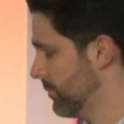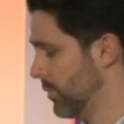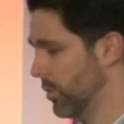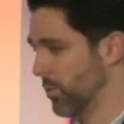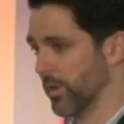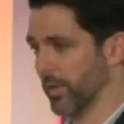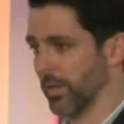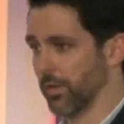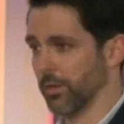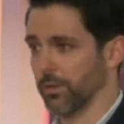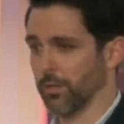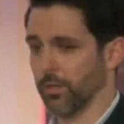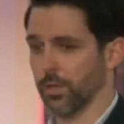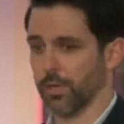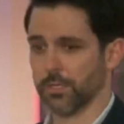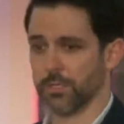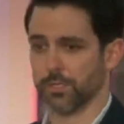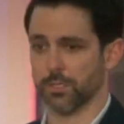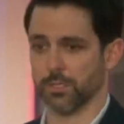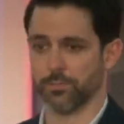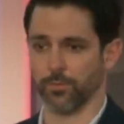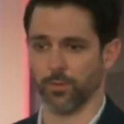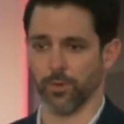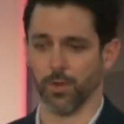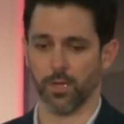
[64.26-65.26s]
Quick
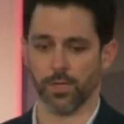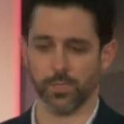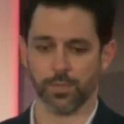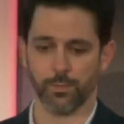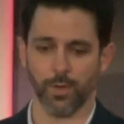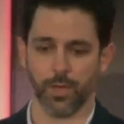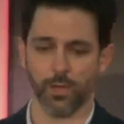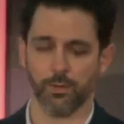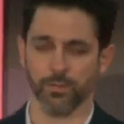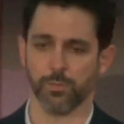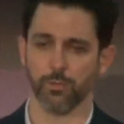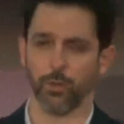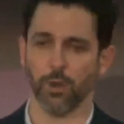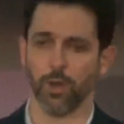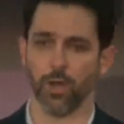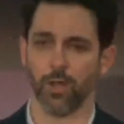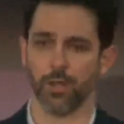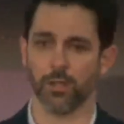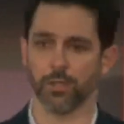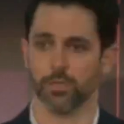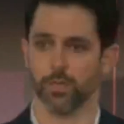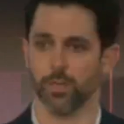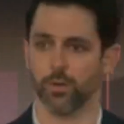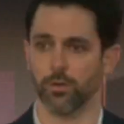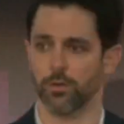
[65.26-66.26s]
introductions for us. My name is
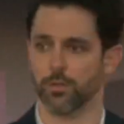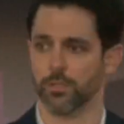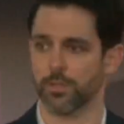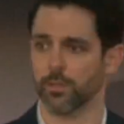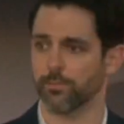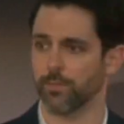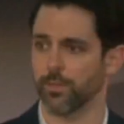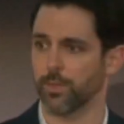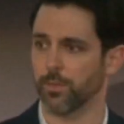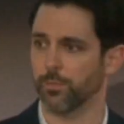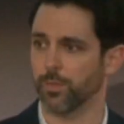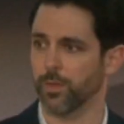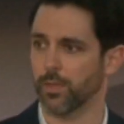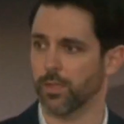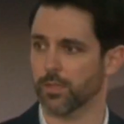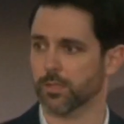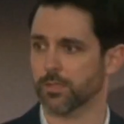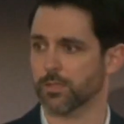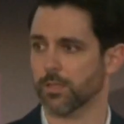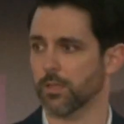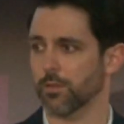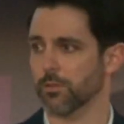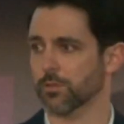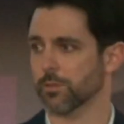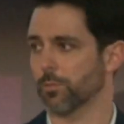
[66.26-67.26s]
Brian Jones. I'm VP of
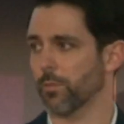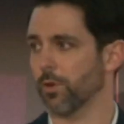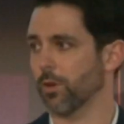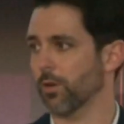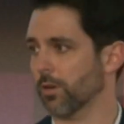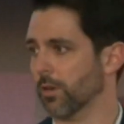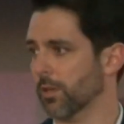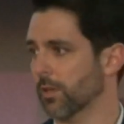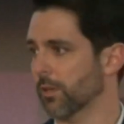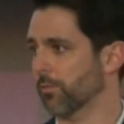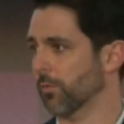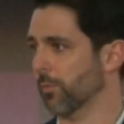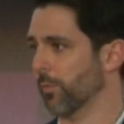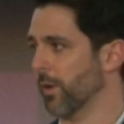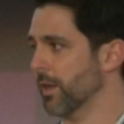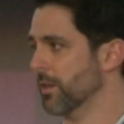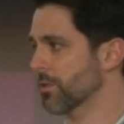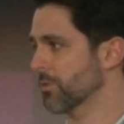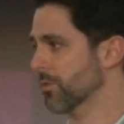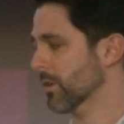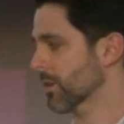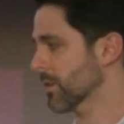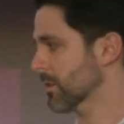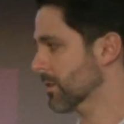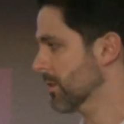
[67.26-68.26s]
Sales and Marketing for
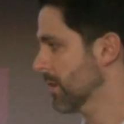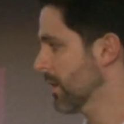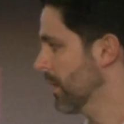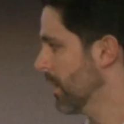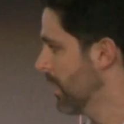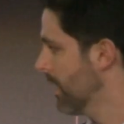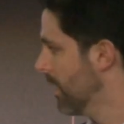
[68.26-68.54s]
Matrix.